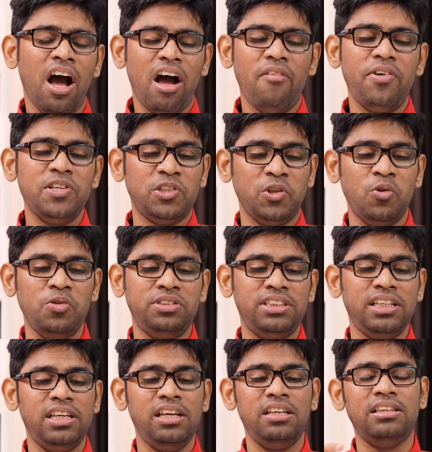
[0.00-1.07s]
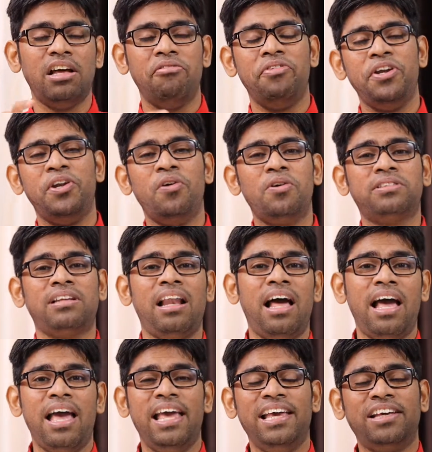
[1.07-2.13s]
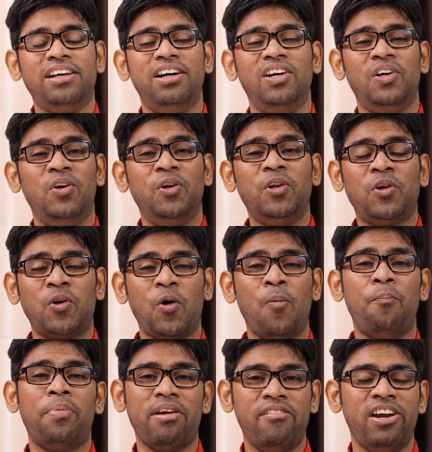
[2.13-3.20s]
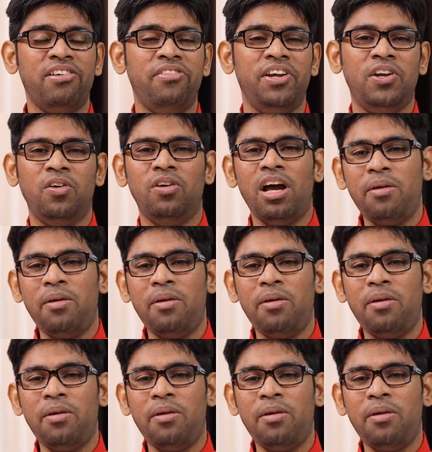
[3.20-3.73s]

I was using the windows like Google Chrome private window.